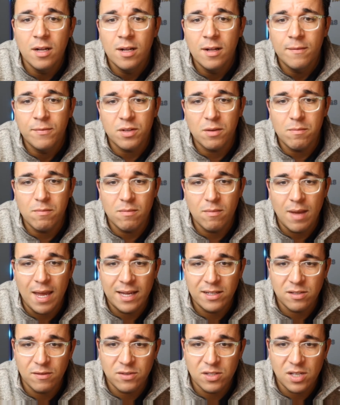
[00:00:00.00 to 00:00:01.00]
to
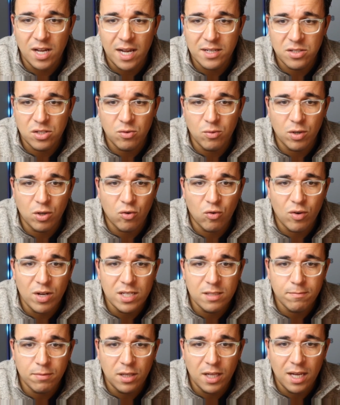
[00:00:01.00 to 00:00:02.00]
massive sizes to
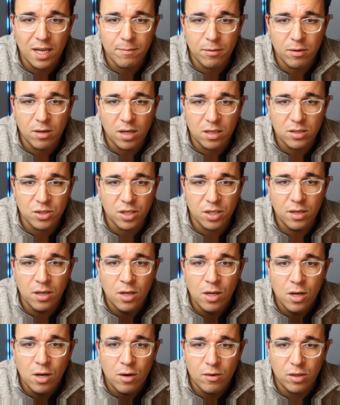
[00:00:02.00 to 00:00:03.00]
increase plant production,
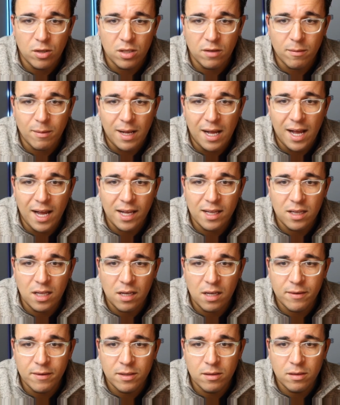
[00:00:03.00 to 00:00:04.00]
really from high
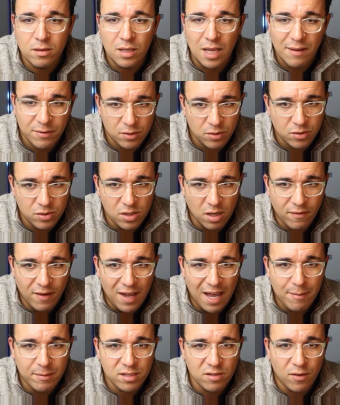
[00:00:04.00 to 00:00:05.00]
lev levels of
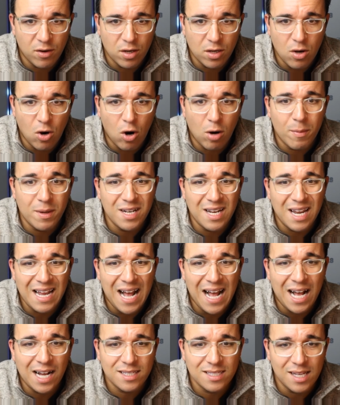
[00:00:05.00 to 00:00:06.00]
atmospheric carbon
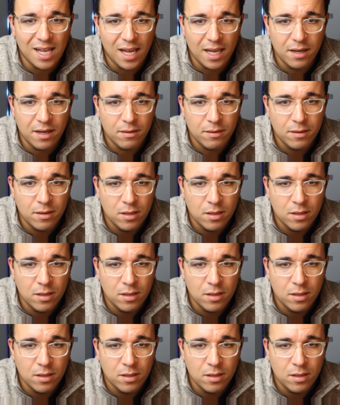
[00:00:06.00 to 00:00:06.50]
dioxide.